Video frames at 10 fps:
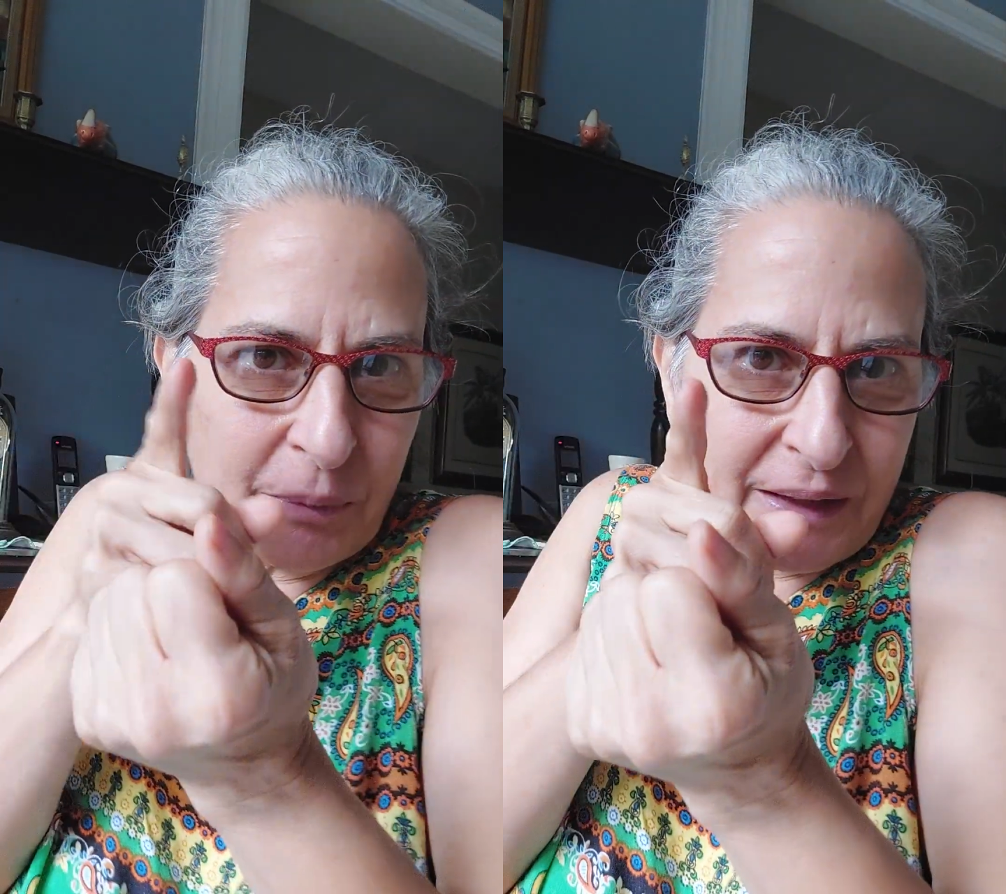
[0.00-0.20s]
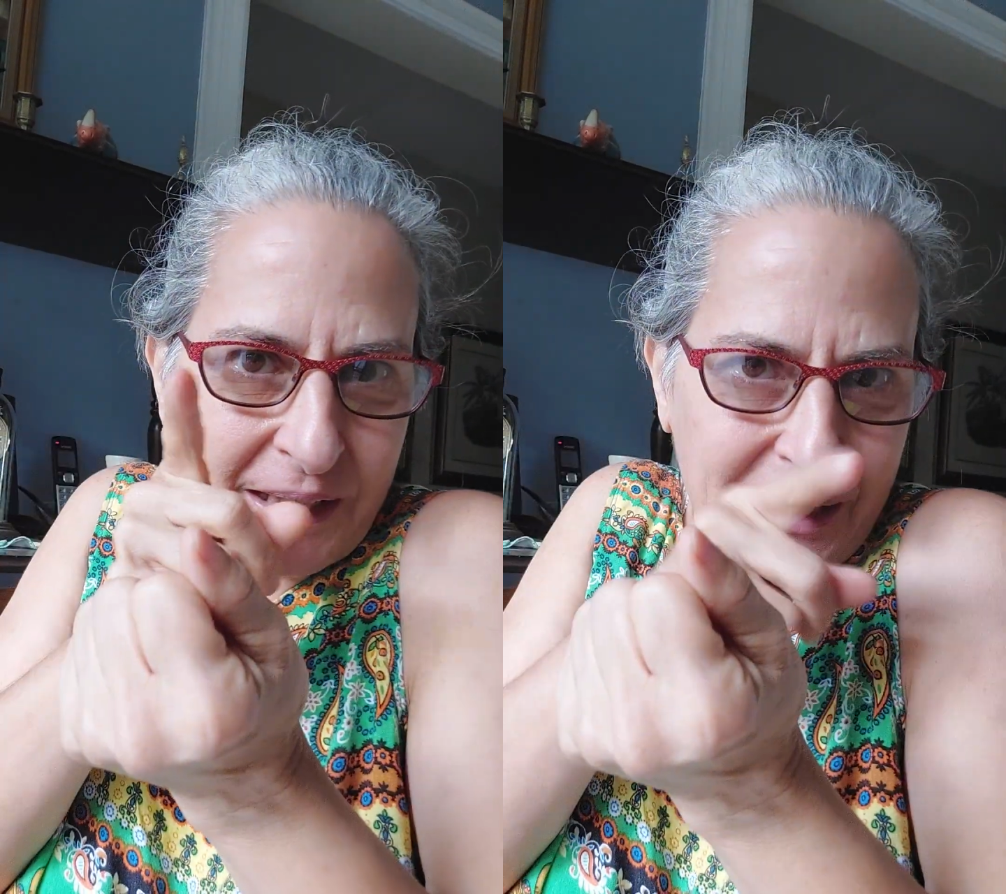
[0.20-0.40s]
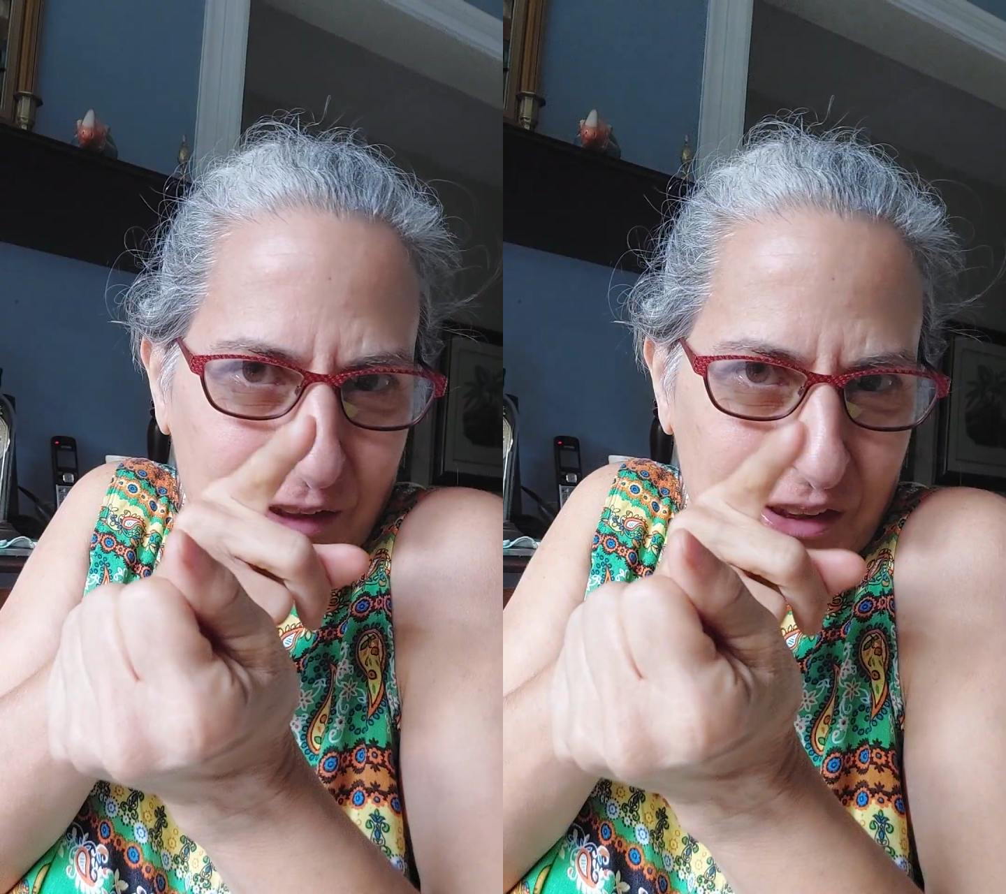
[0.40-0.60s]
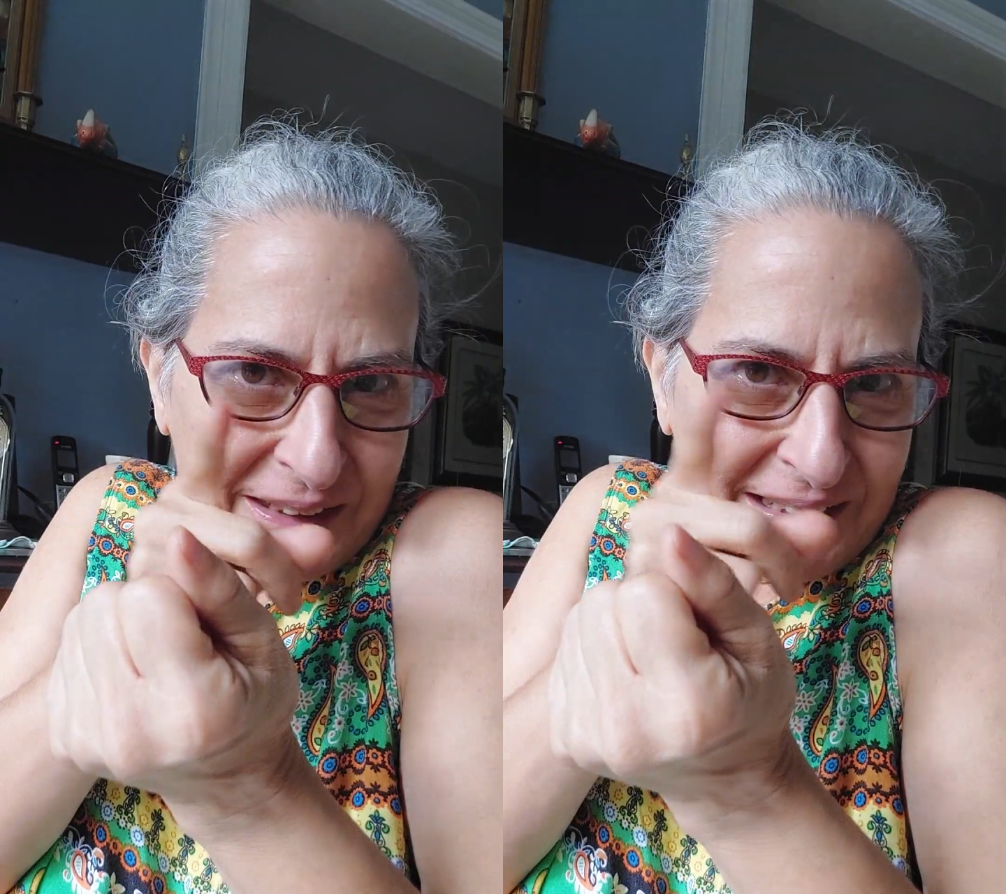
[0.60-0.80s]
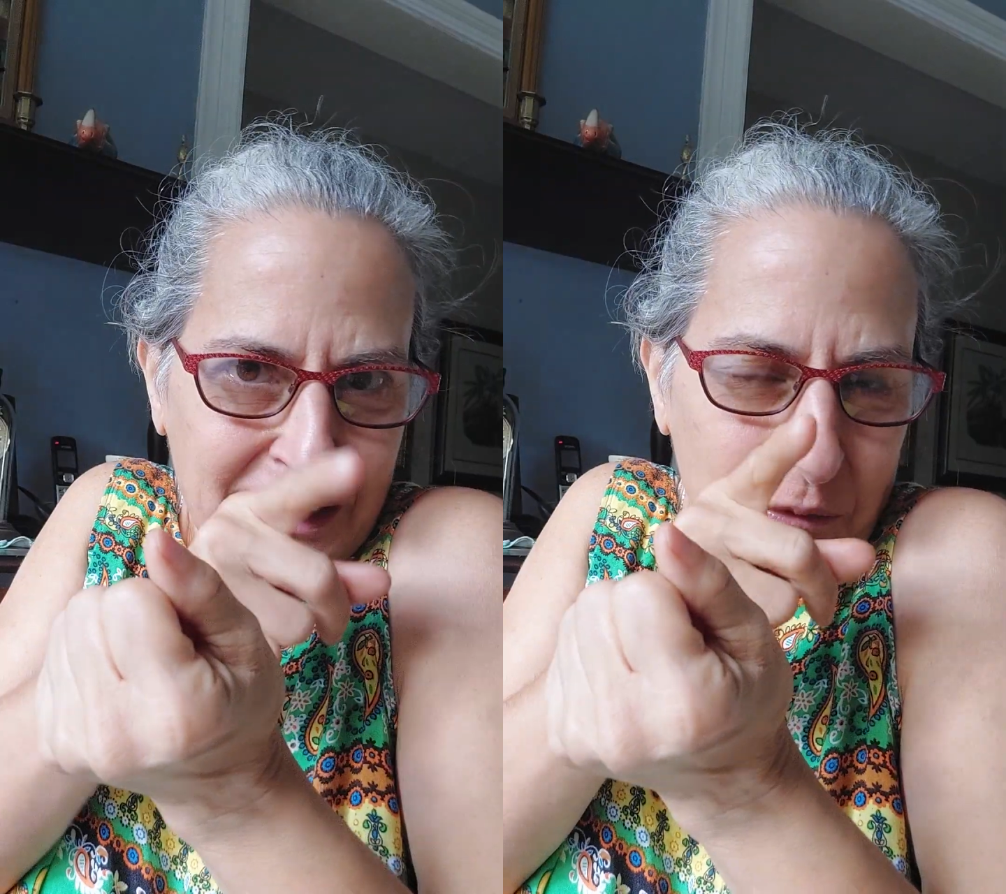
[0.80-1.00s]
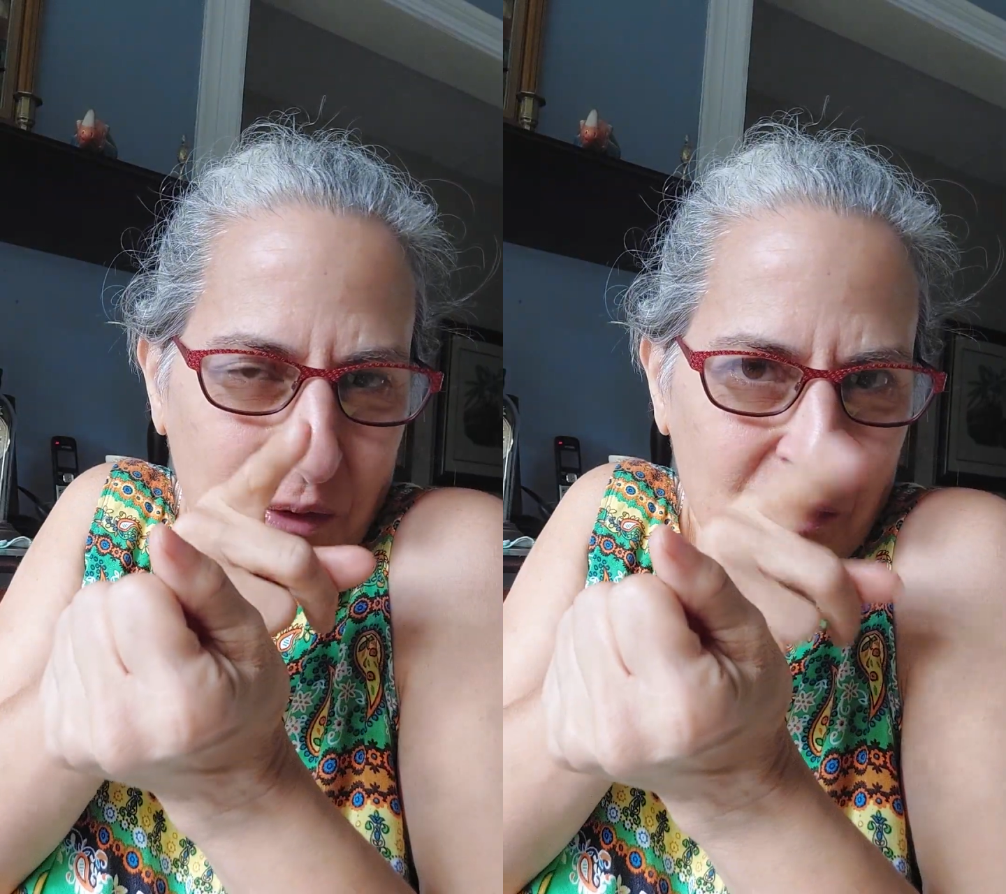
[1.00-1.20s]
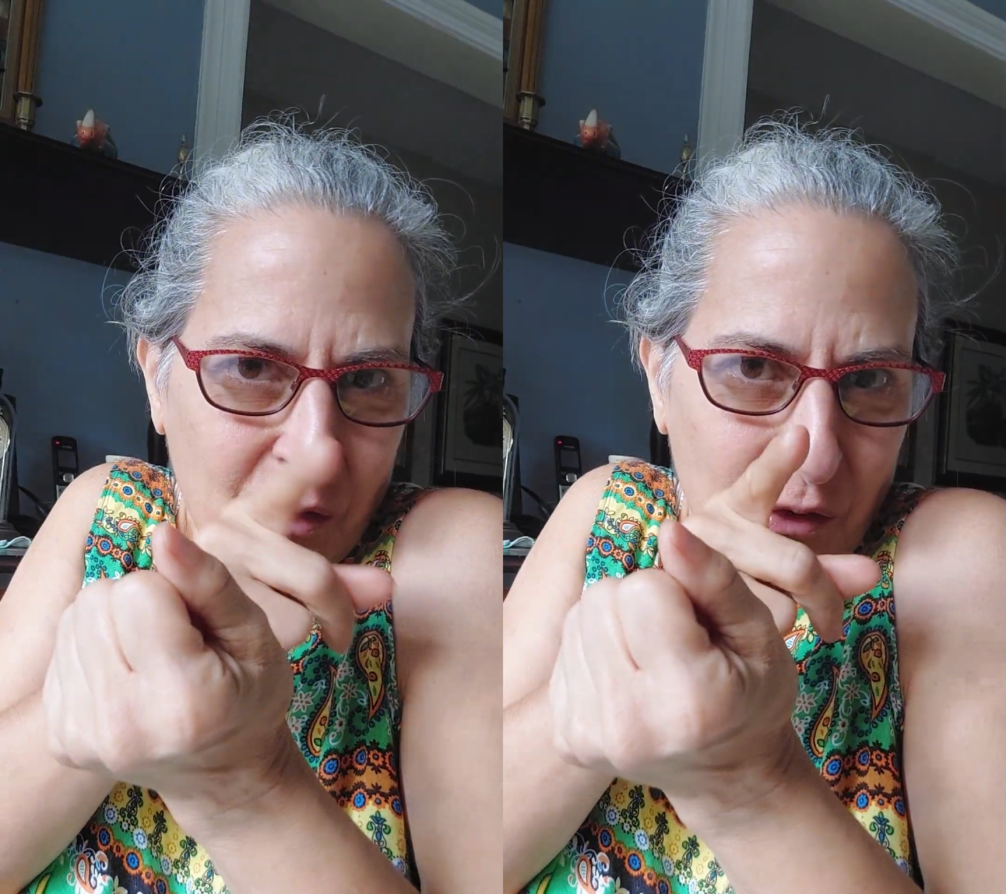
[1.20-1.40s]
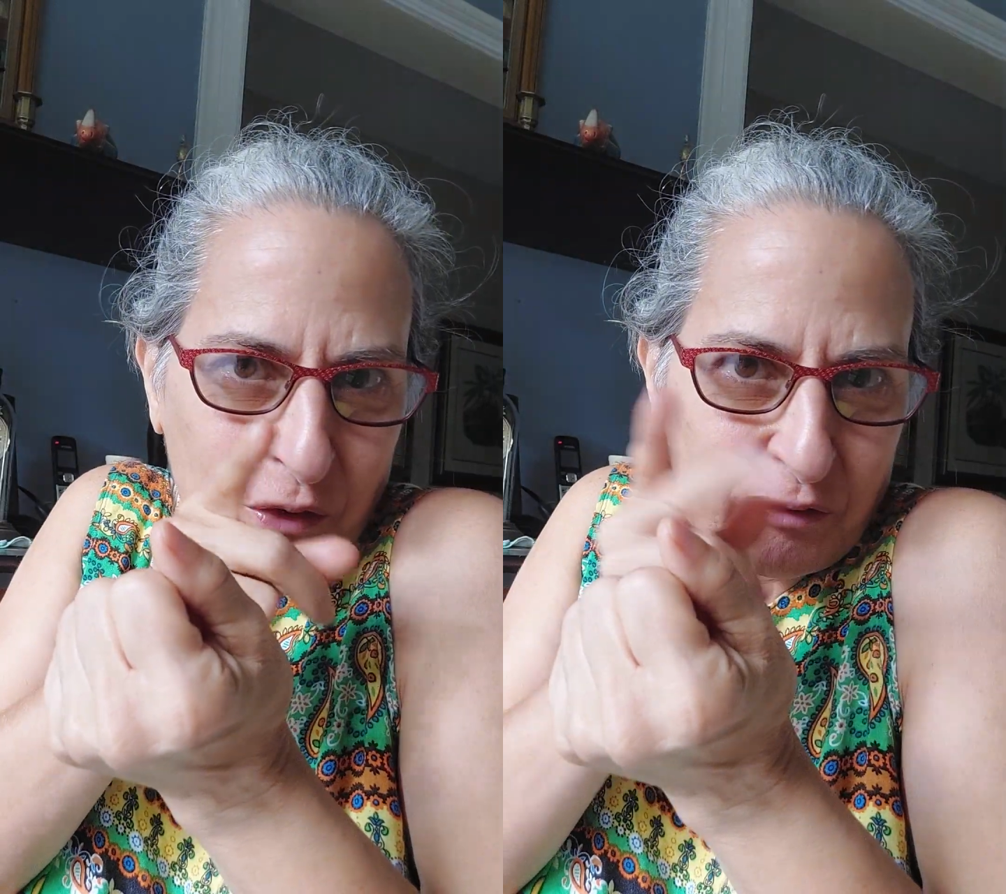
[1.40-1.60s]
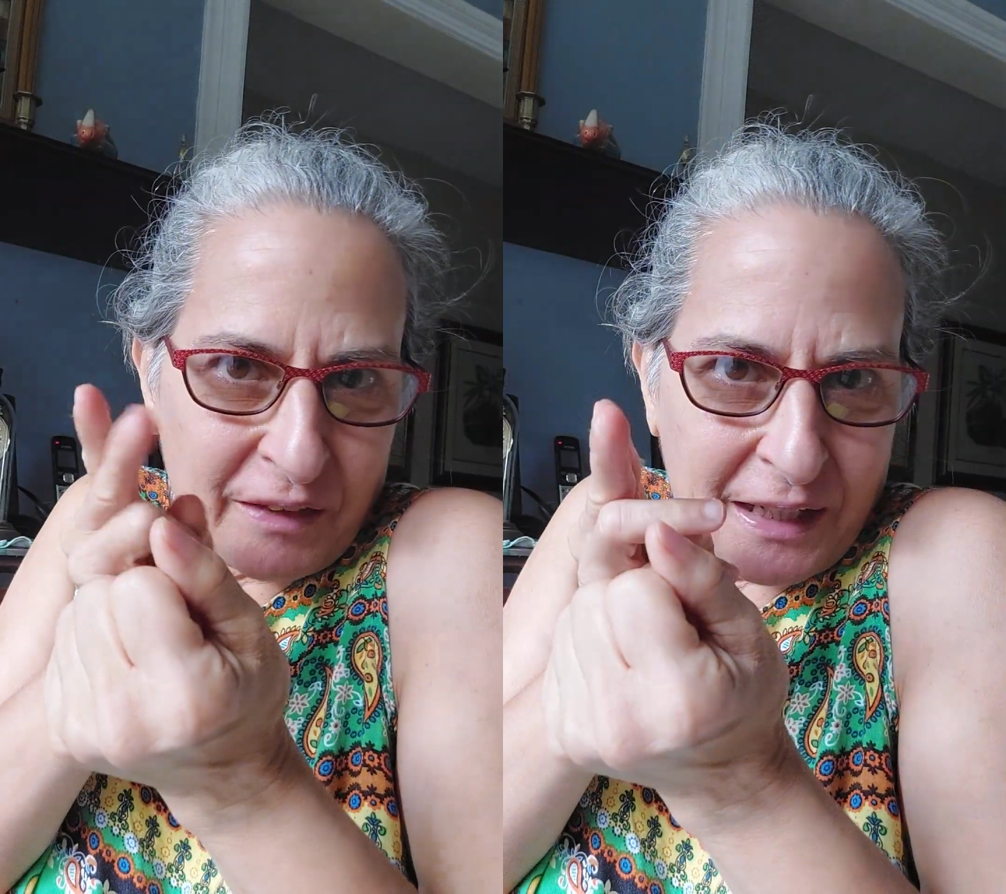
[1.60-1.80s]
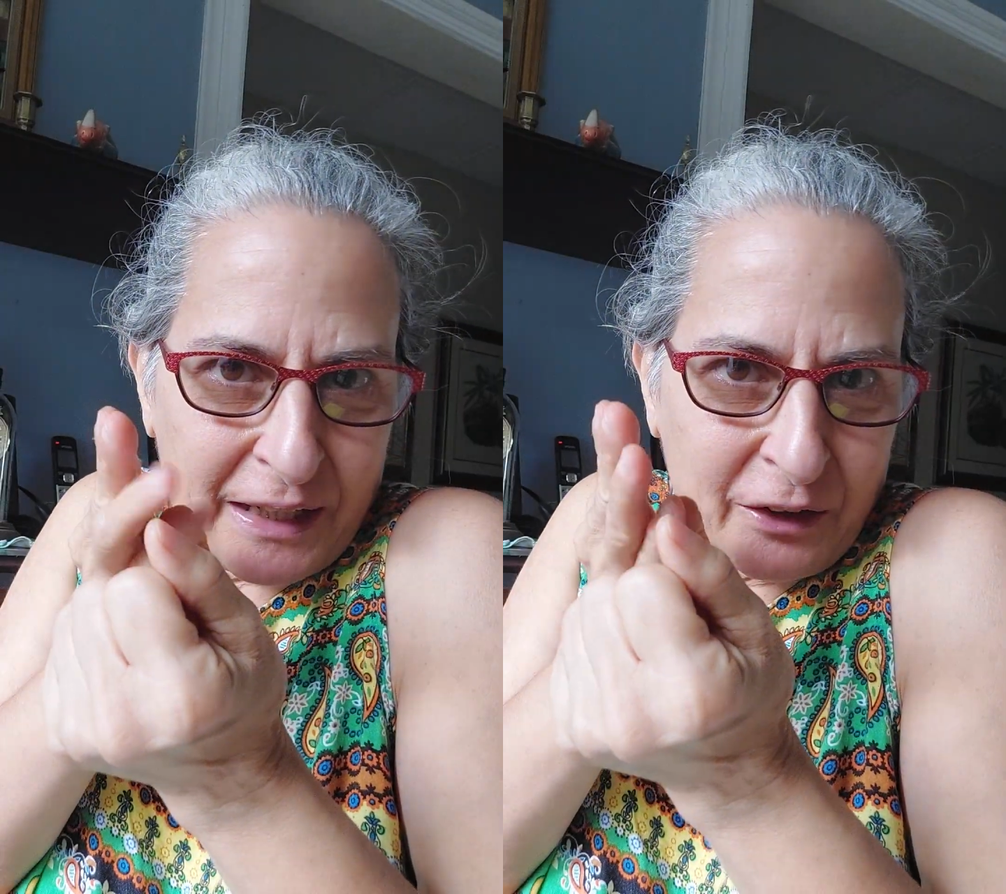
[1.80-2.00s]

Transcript: but they can just see you out the corner of the eye,